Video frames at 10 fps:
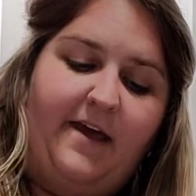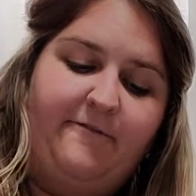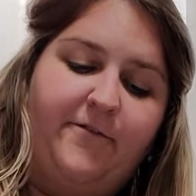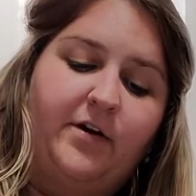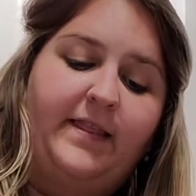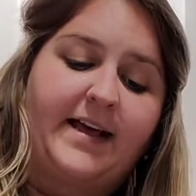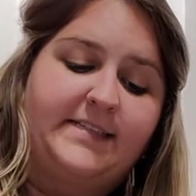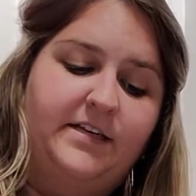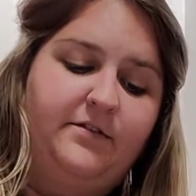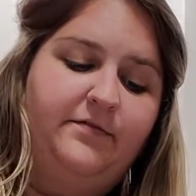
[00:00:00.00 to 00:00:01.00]
for
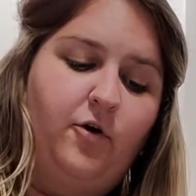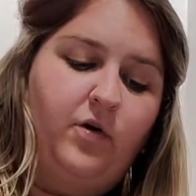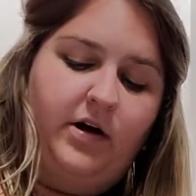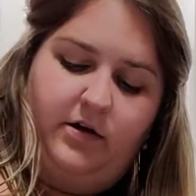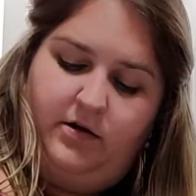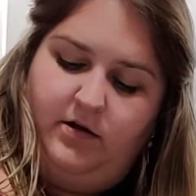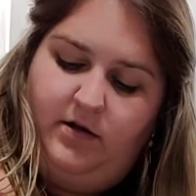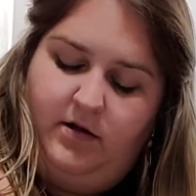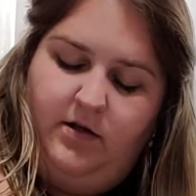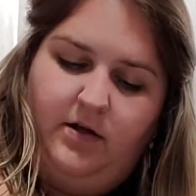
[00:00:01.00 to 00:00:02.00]
lesson 4,
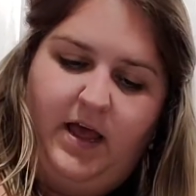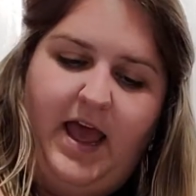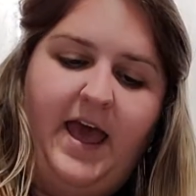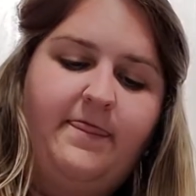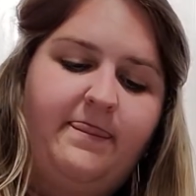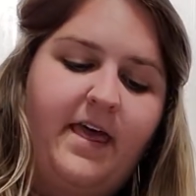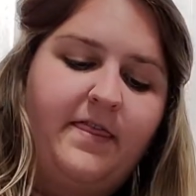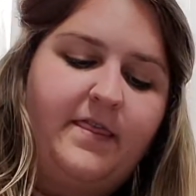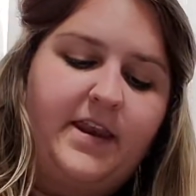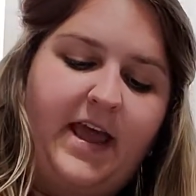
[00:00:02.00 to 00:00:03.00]
and
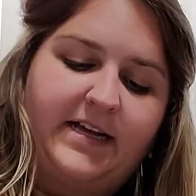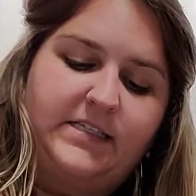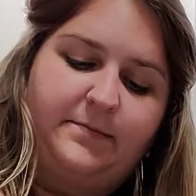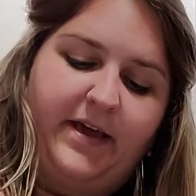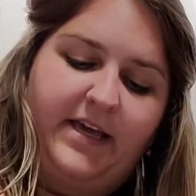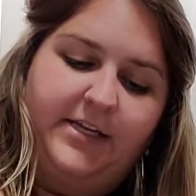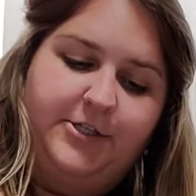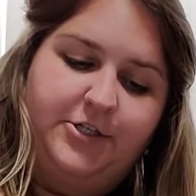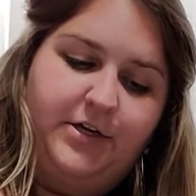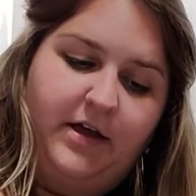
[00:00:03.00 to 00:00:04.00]
then the next
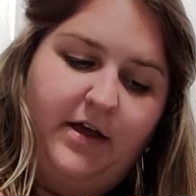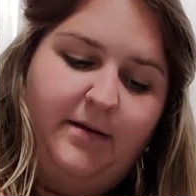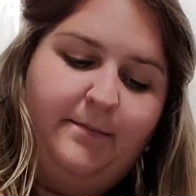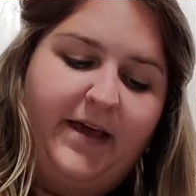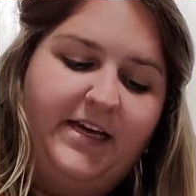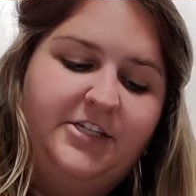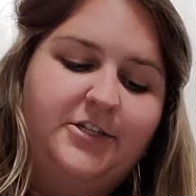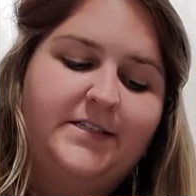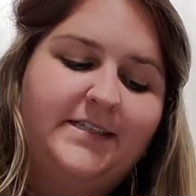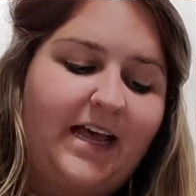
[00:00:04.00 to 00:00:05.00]
page, page
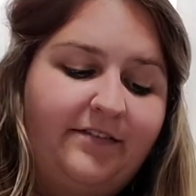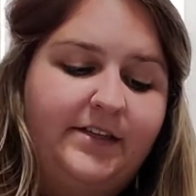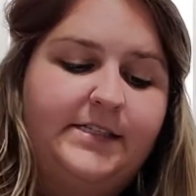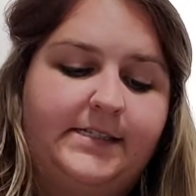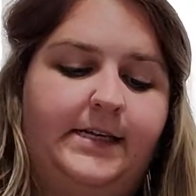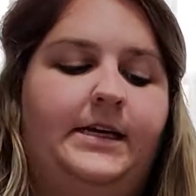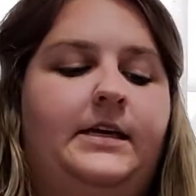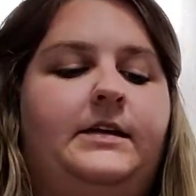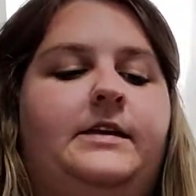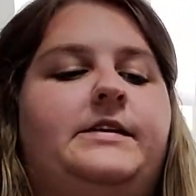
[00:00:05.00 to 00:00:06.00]

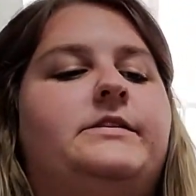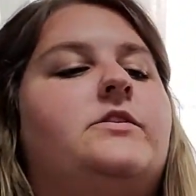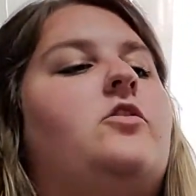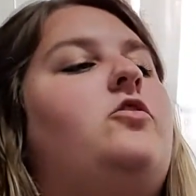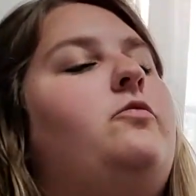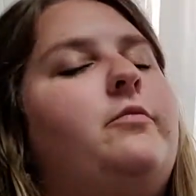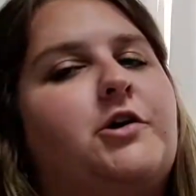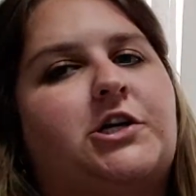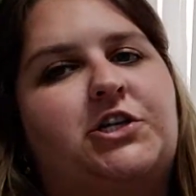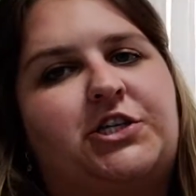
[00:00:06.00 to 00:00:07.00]
17, is the
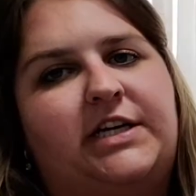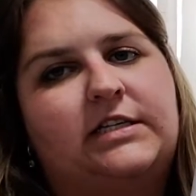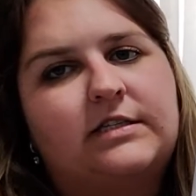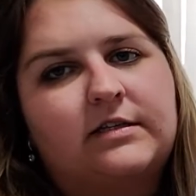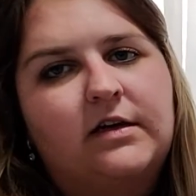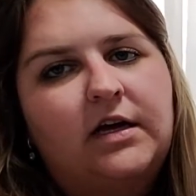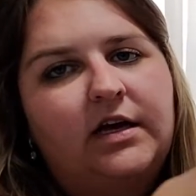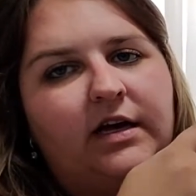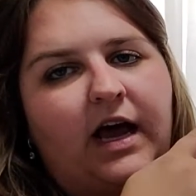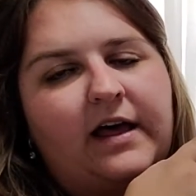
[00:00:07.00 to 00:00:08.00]
homework sheet.
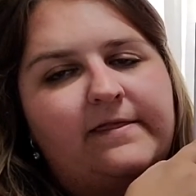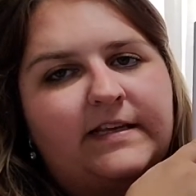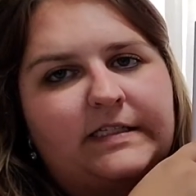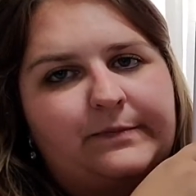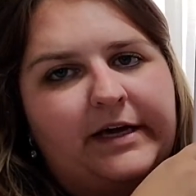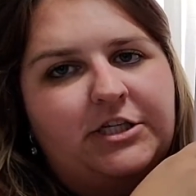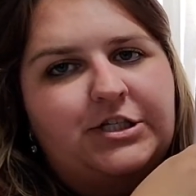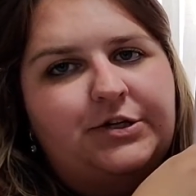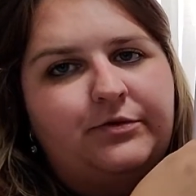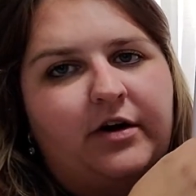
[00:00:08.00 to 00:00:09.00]
On this page,
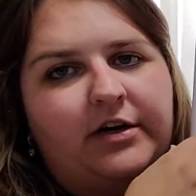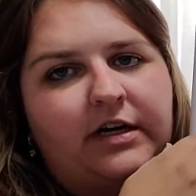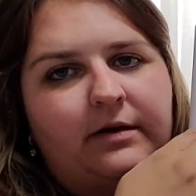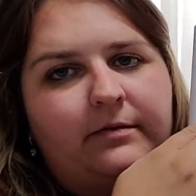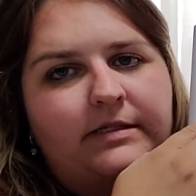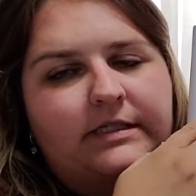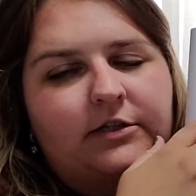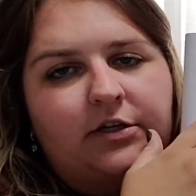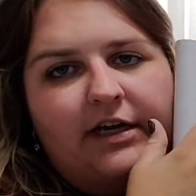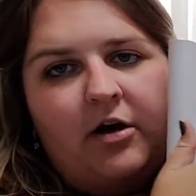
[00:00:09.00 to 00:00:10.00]
you are going to
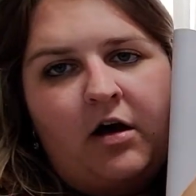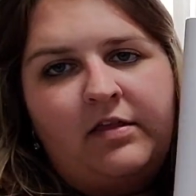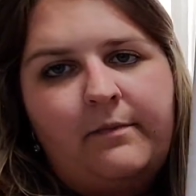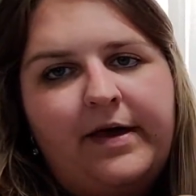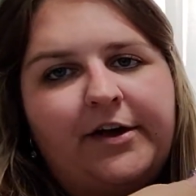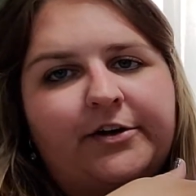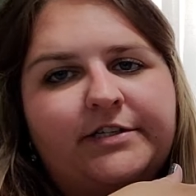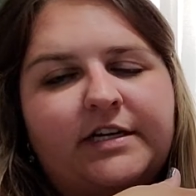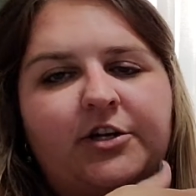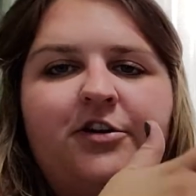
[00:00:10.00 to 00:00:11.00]
look at all the
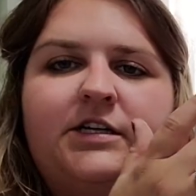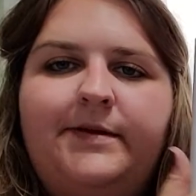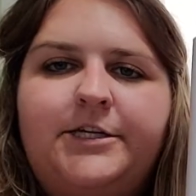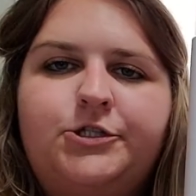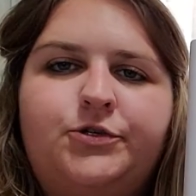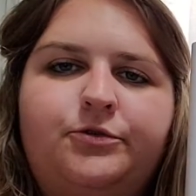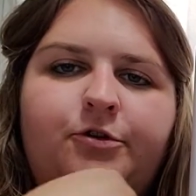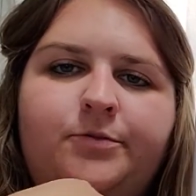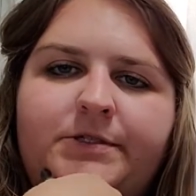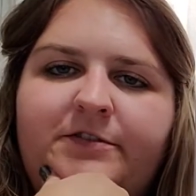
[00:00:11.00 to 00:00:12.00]
bears, and you're going to make 2
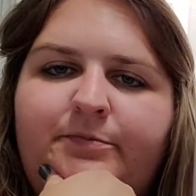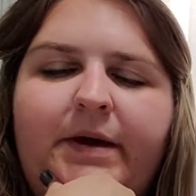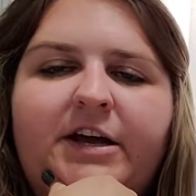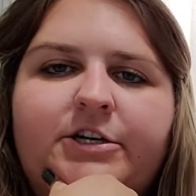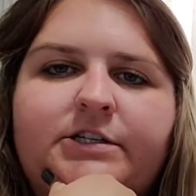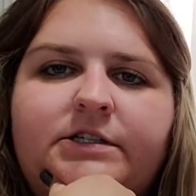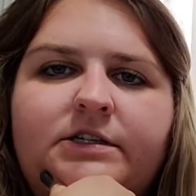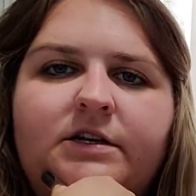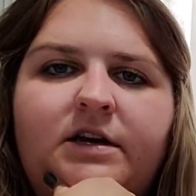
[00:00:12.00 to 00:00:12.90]
groups of bears.